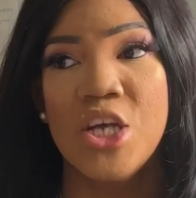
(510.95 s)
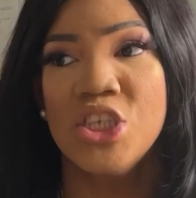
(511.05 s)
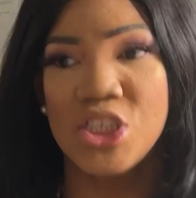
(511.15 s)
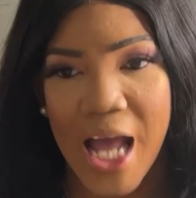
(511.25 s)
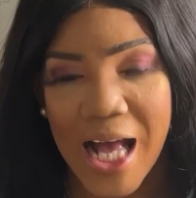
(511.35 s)

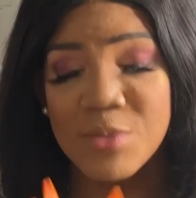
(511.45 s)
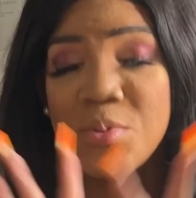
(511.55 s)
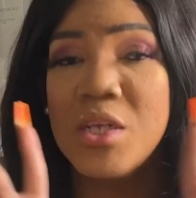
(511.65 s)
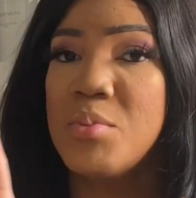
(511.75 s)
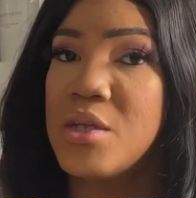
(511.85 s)
She has
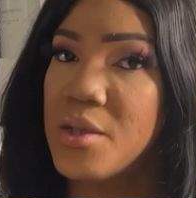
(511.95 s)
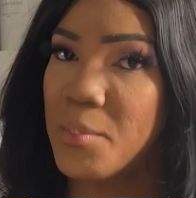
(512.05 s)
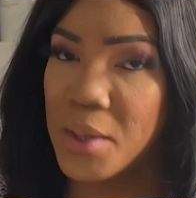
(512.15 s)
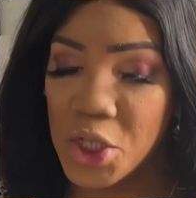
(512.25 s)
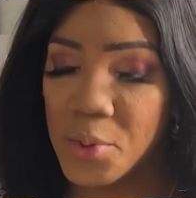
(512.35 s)
been
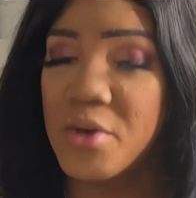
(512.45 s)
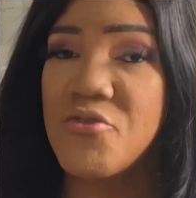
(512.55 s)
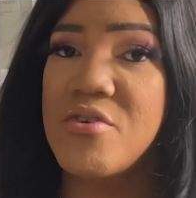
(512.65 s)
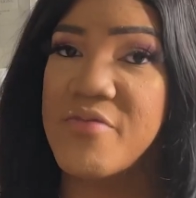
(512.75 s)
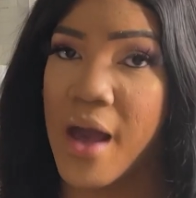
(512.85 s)
a little bit
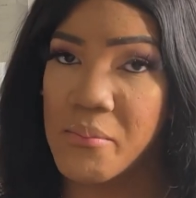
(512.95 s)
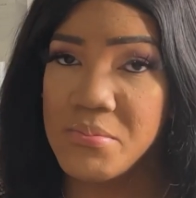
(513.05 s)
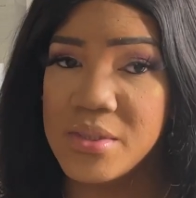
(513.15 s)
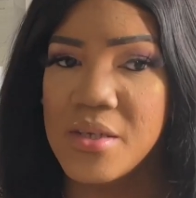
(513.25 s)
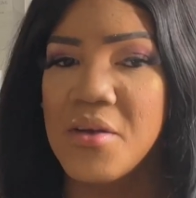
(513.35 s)

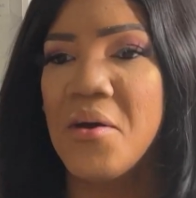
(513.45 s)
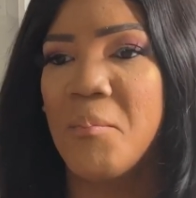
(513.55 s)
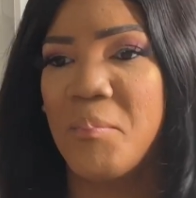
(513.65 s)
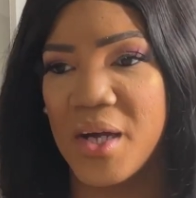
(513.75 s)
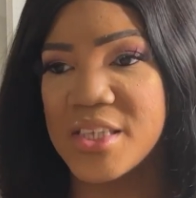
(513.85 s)
revamped,
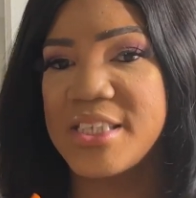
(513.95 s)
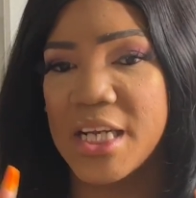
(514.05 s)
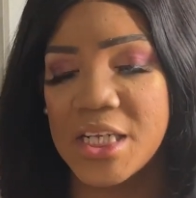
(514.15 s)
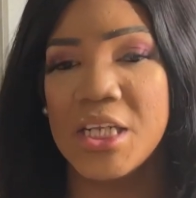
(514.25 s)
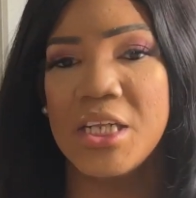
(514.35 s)
but
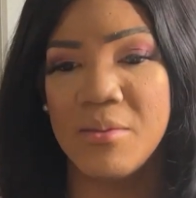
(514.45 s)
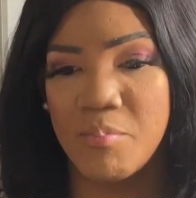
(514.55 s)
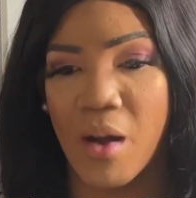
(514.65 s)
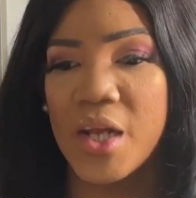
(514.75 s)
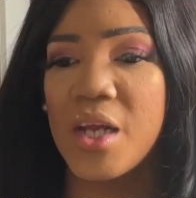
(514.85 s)
technically the
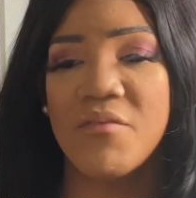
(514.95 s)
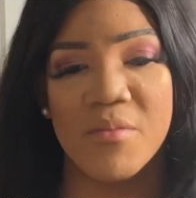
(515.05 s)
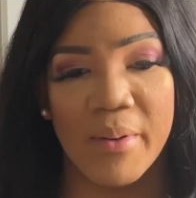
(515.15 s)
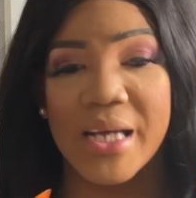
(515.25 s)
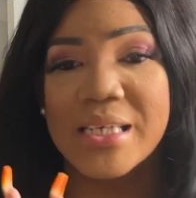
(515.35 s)
body of the
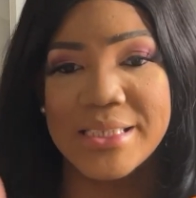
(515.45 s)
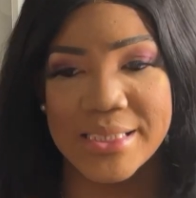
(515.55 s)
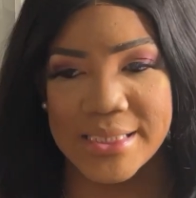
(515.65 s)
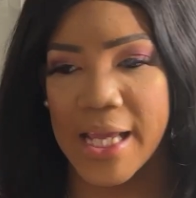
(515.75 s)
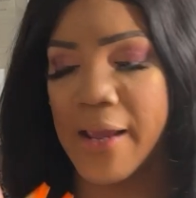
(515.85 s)
bag is the
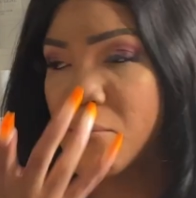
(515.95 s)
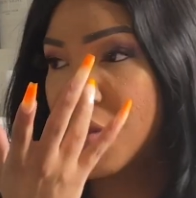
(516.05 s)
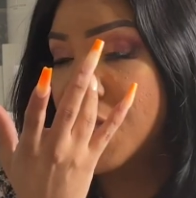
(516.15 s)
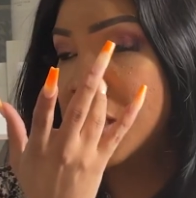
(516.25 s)
same.